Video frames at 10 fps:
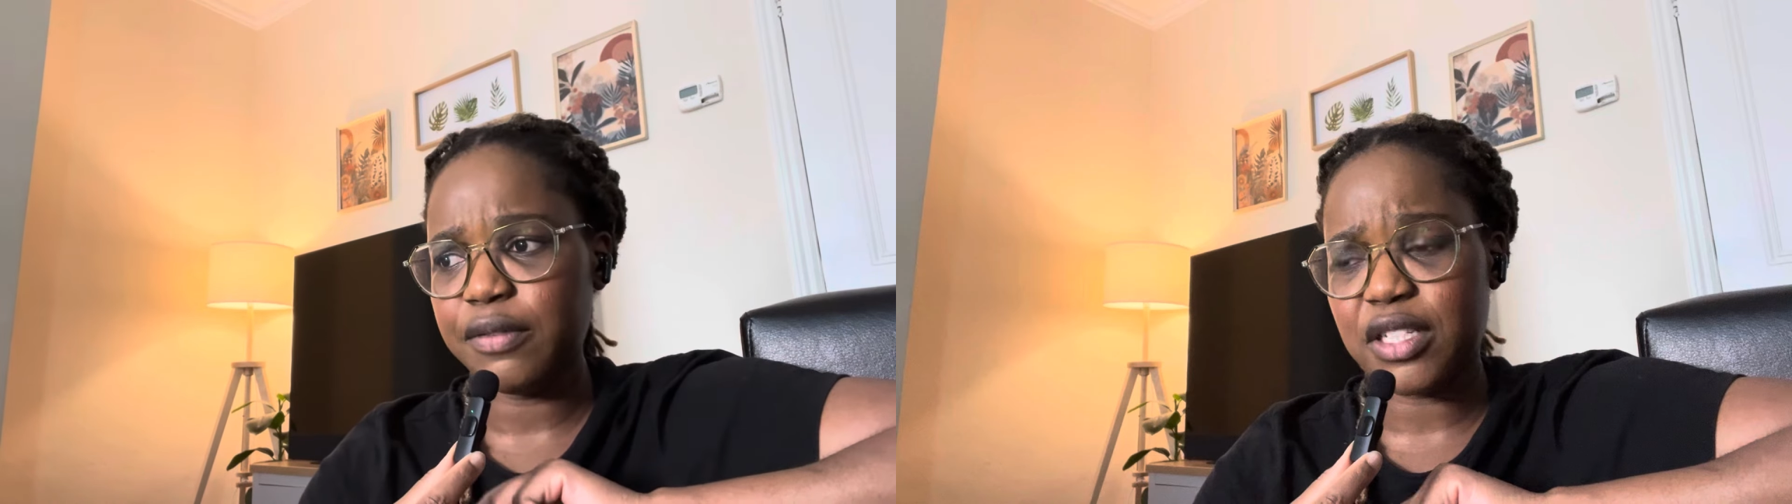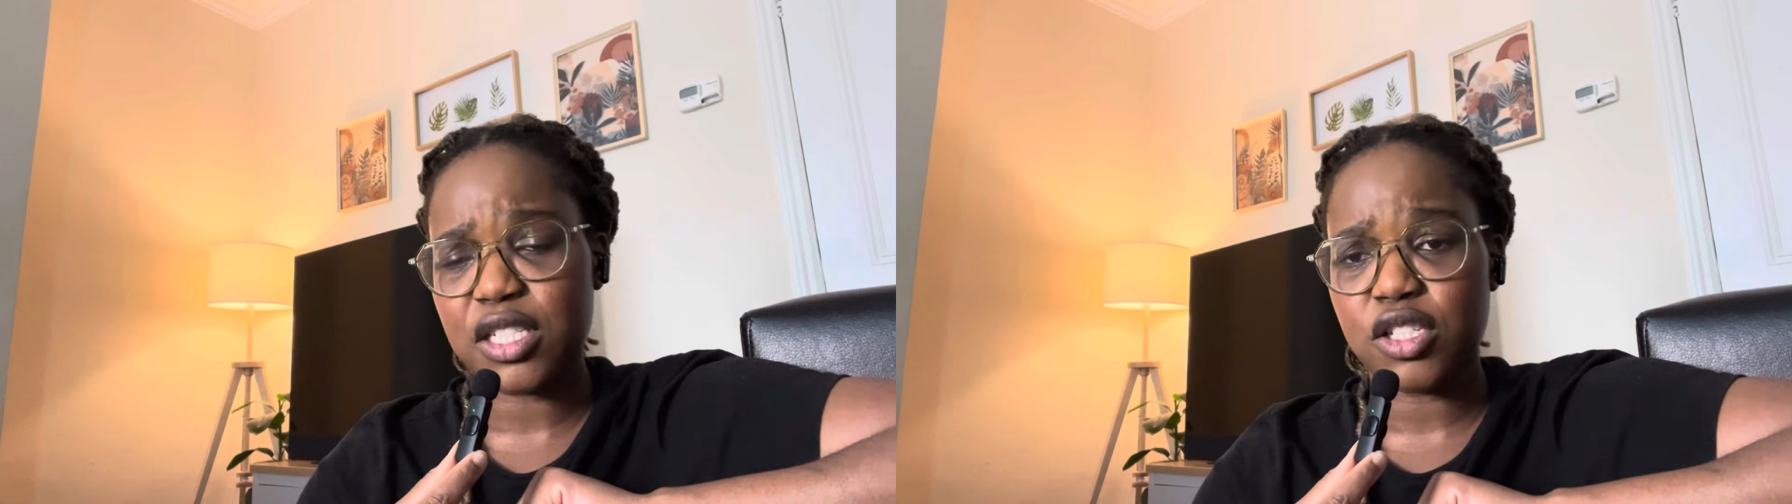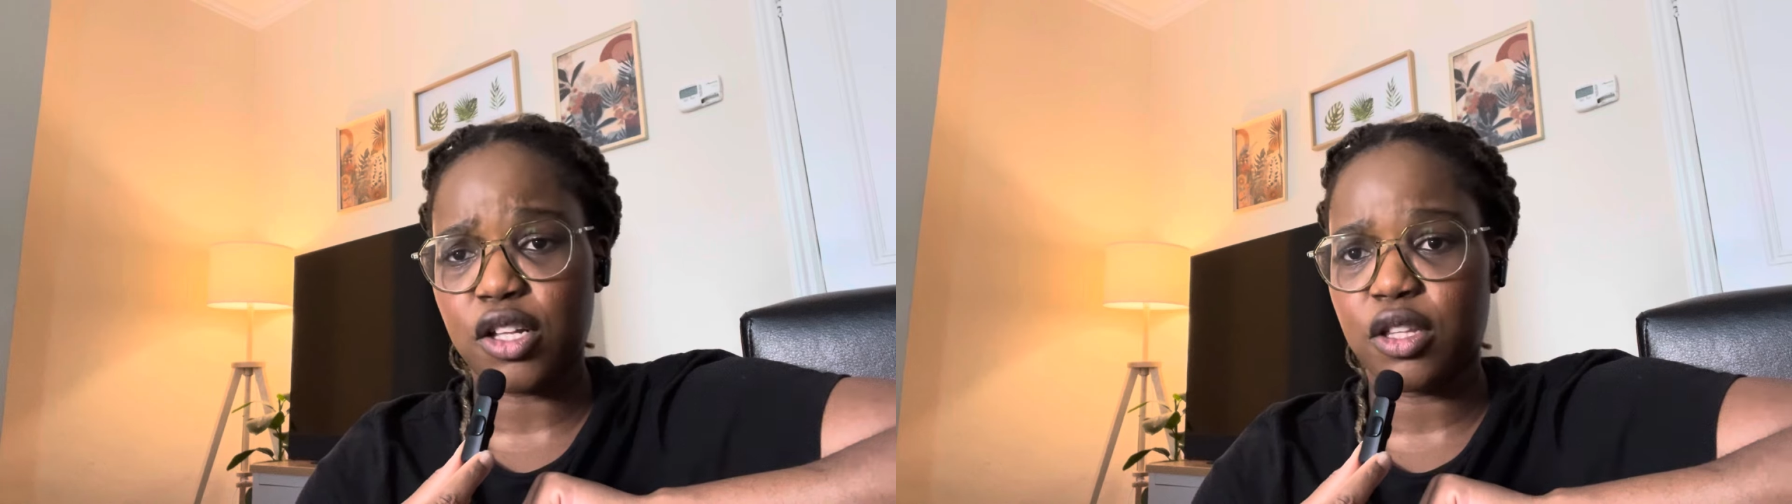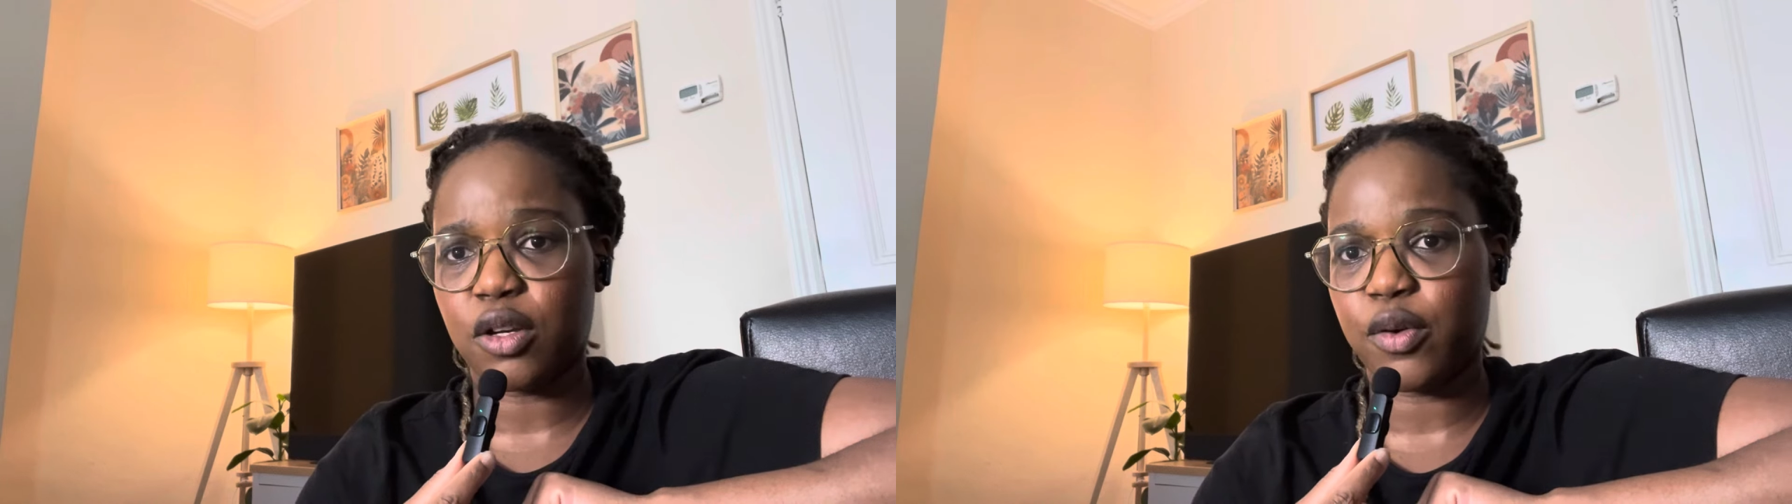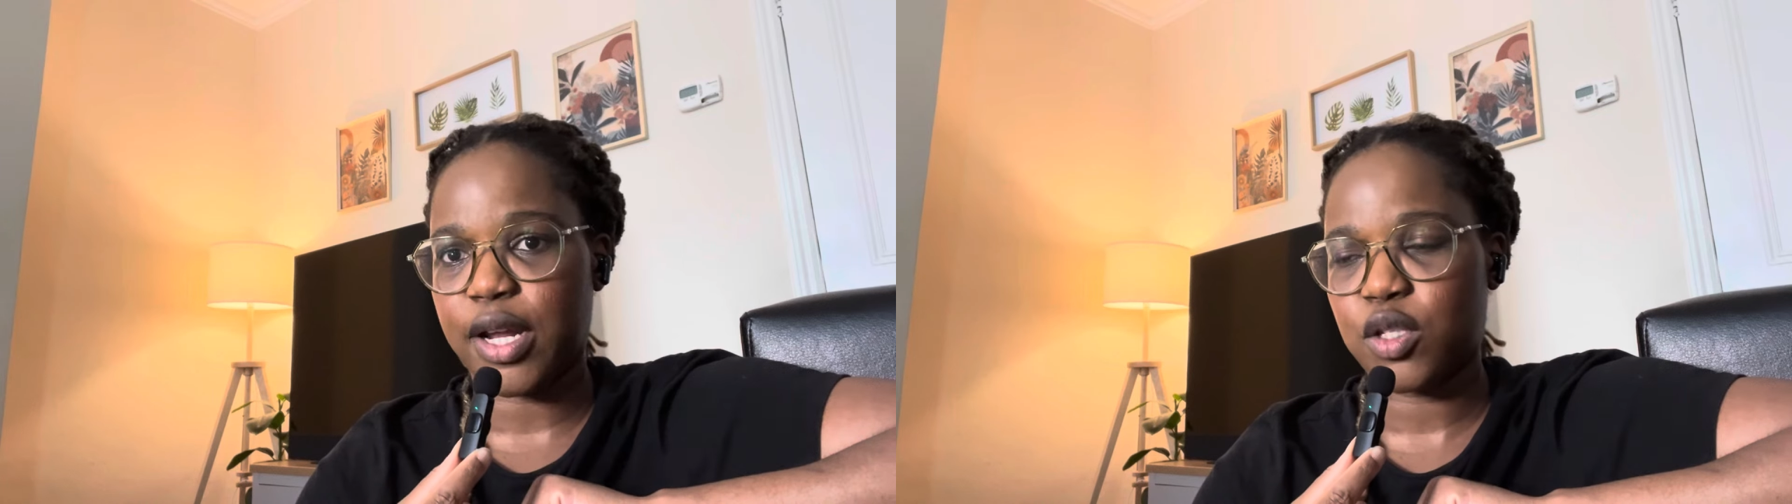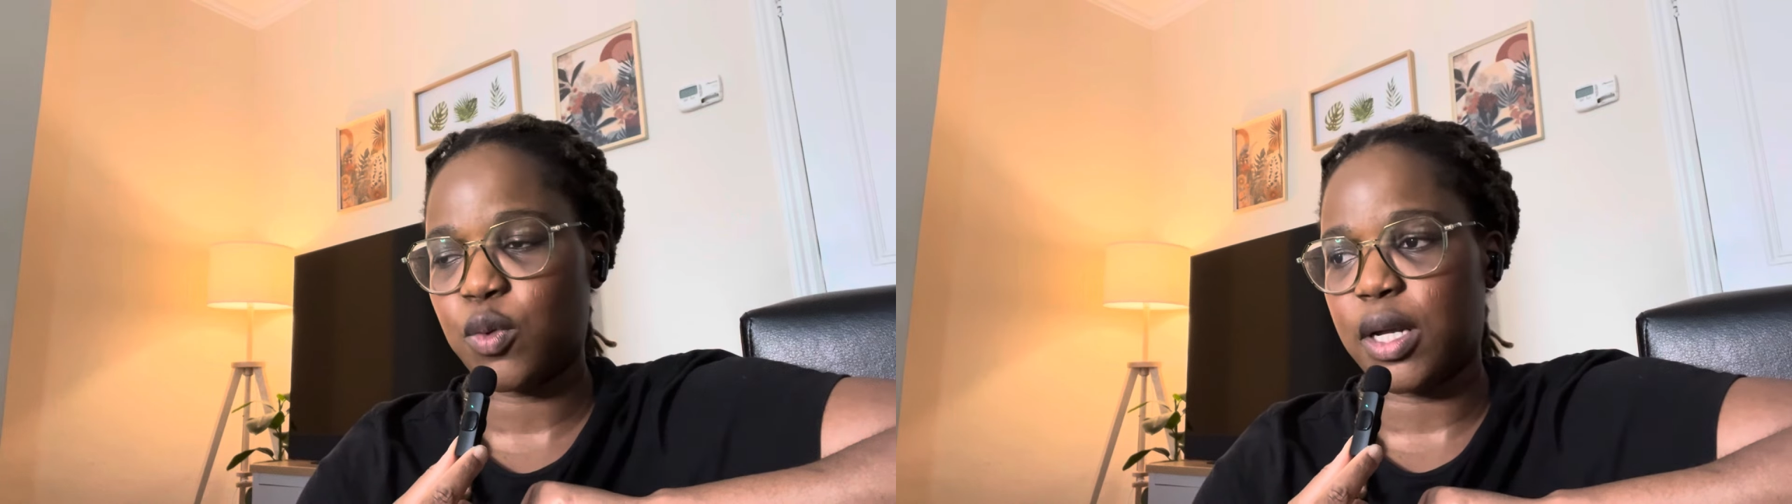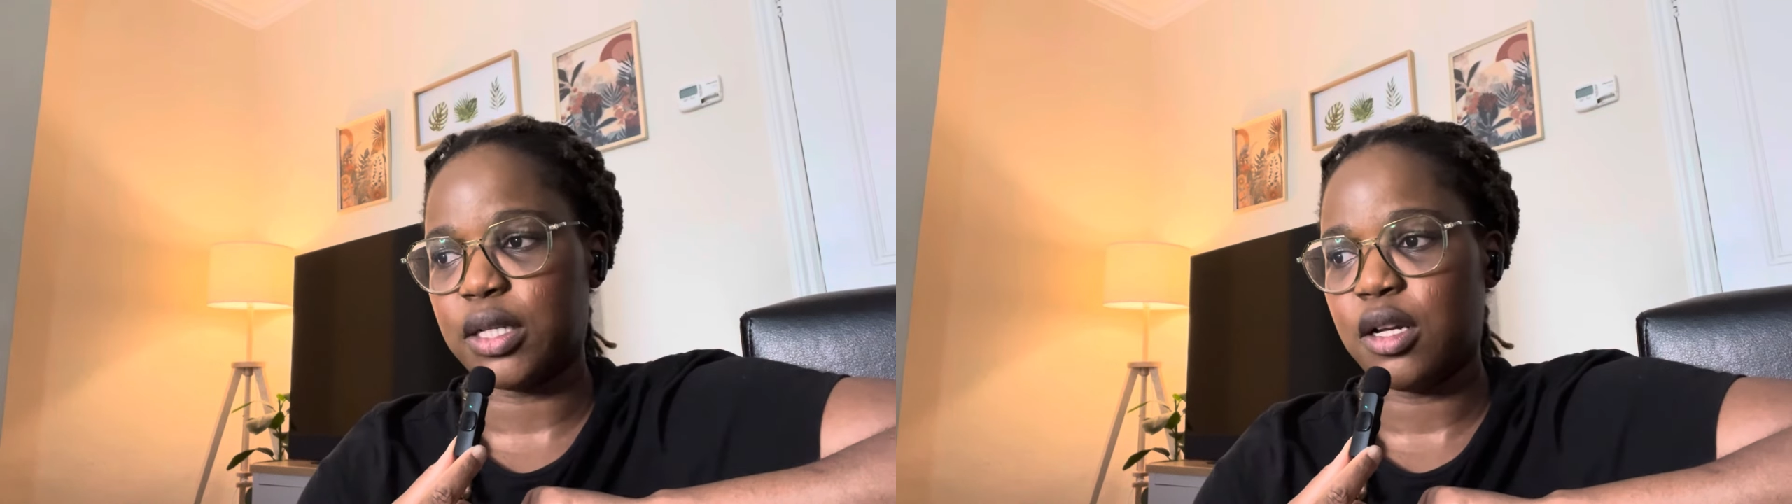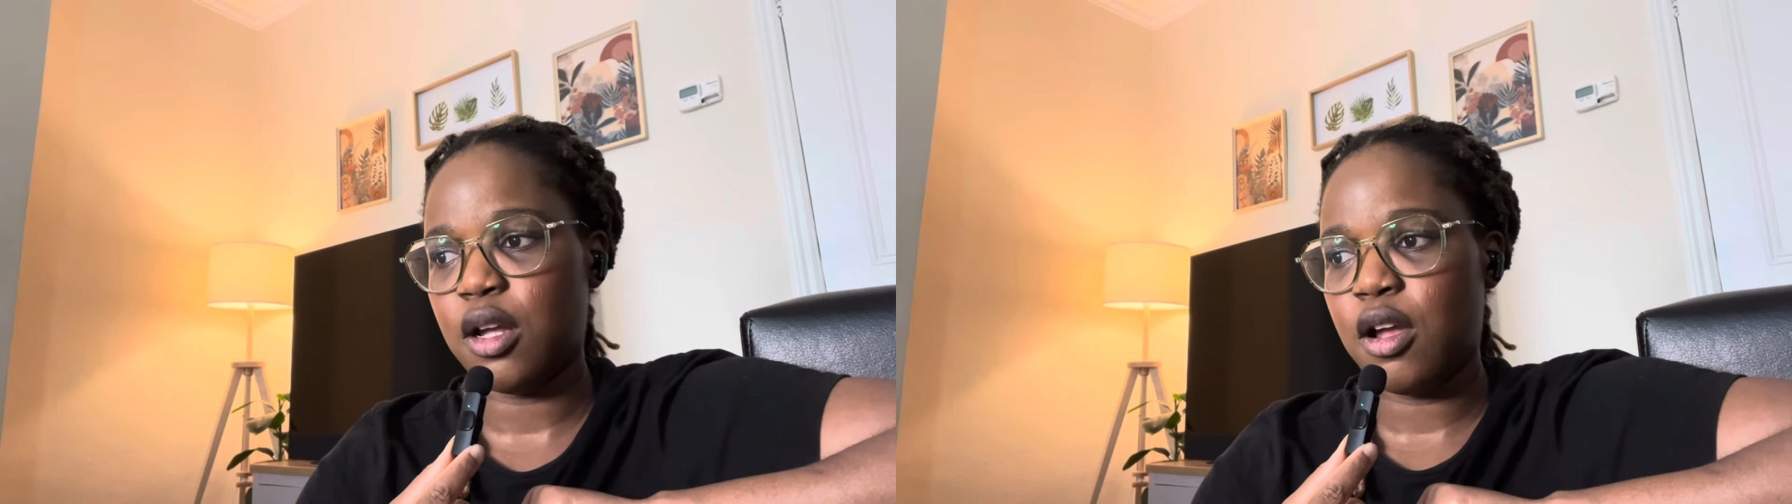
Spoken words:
This is not the correct one.